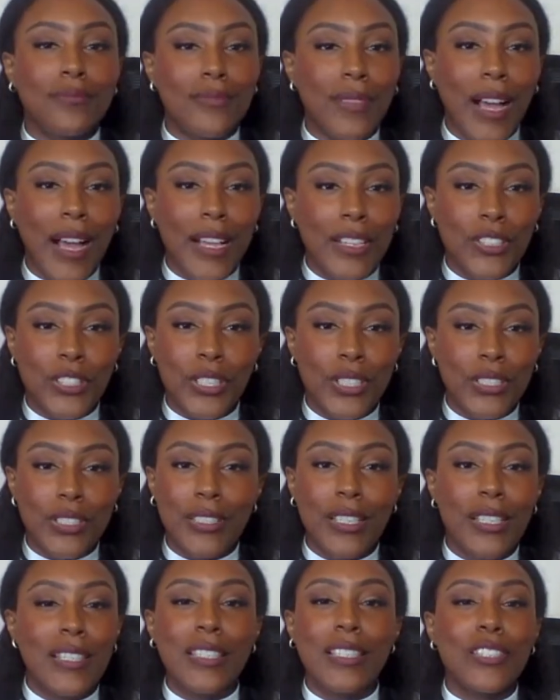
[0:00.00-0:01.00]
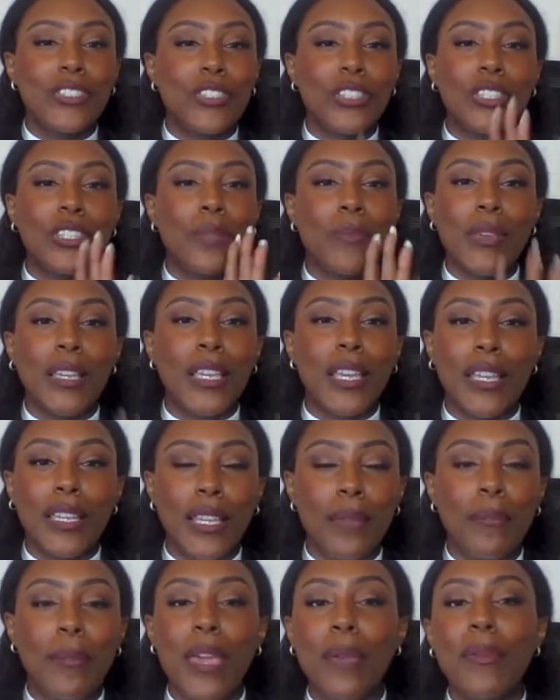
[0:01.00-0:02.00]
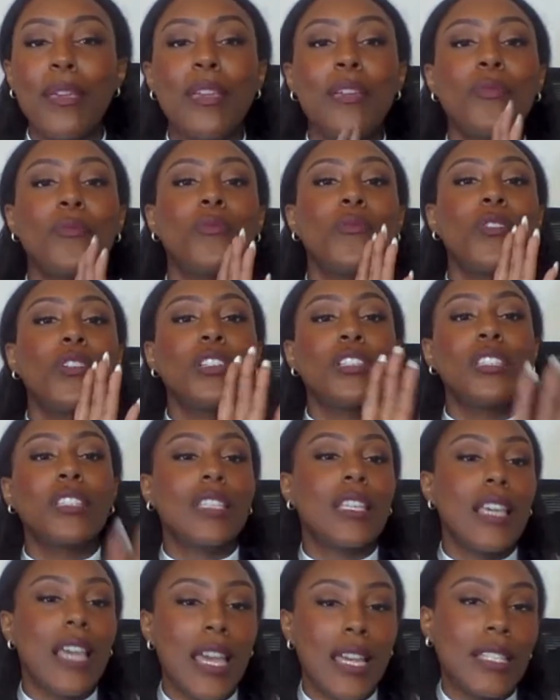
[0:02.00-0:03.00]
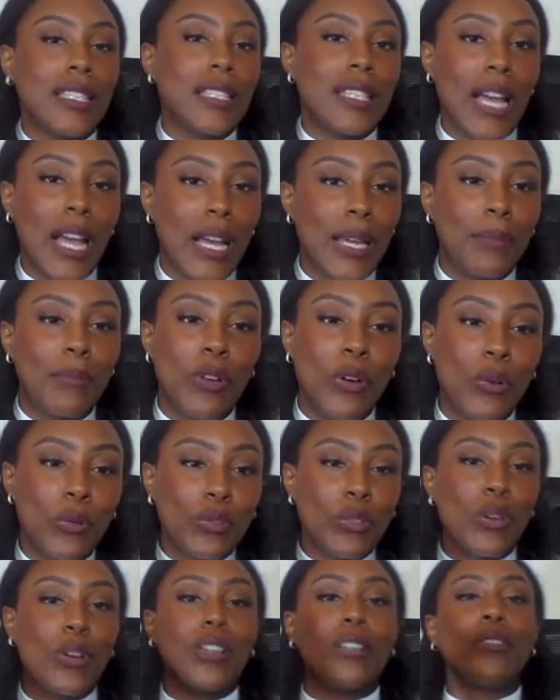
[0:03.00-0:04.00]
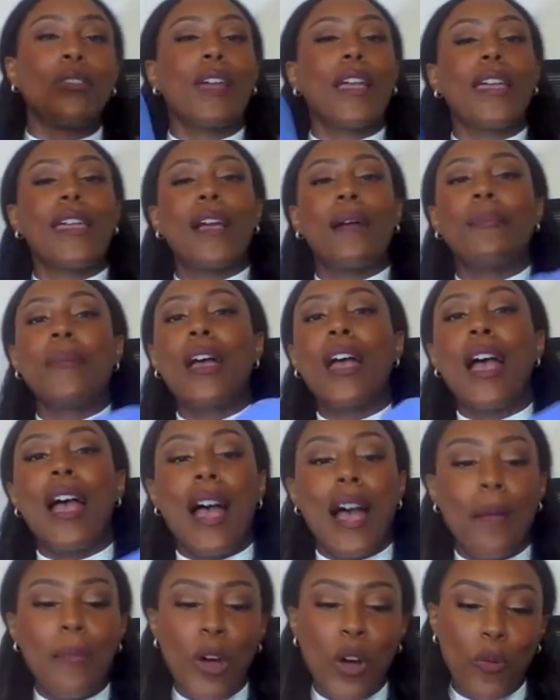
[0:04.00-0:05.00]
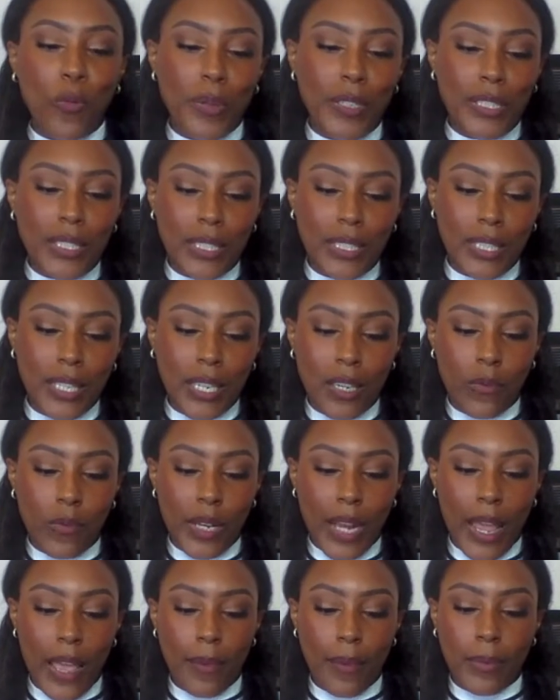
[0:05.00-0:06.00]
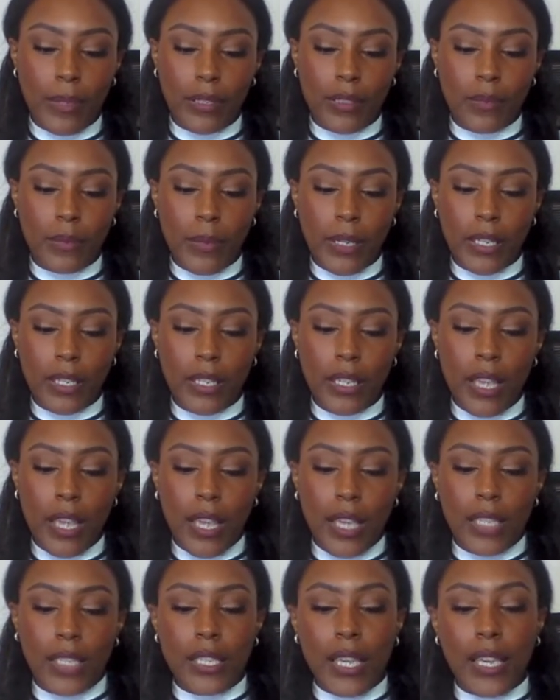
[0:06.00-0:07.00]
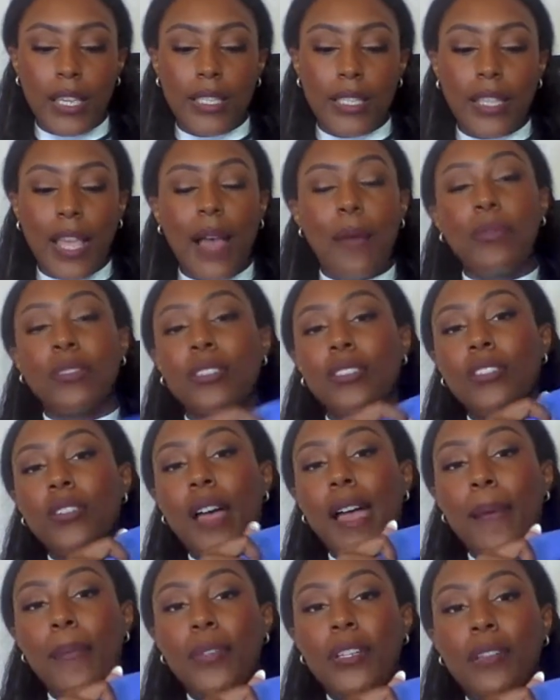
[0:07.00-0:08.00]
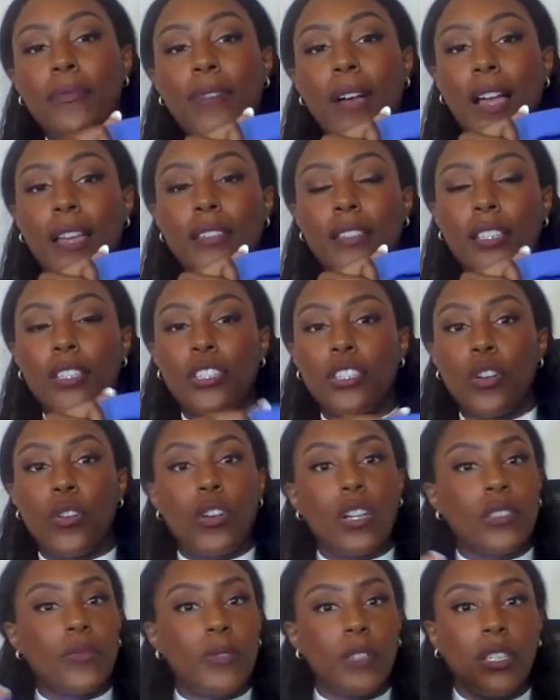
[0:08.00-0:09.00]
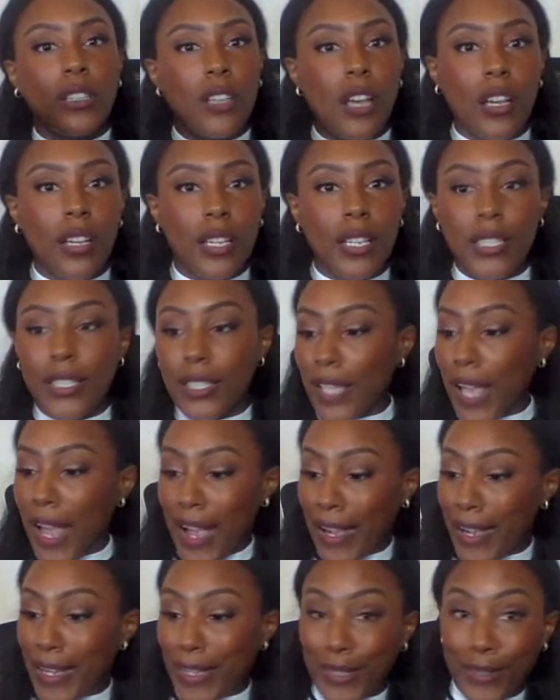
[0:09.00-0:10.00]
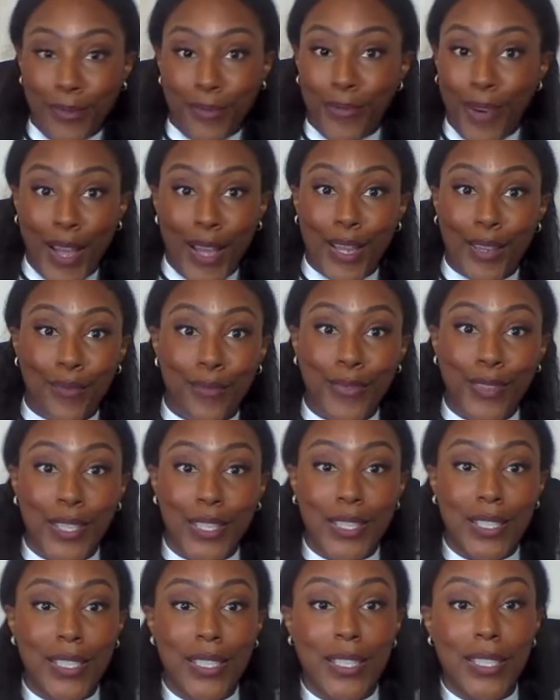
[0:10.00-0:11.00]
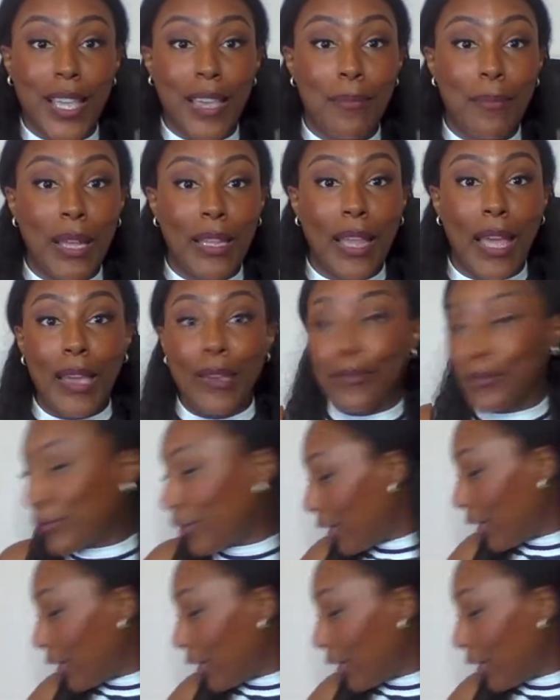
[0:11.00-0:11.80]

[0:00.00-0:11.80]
I shouldn't. This is just the beginning. Maybe we'll see as time goes on. Okay, I'm open to seeing what happens. But yes, I was still happy to find this though, because for the longest I couldn't find Figs to save my life.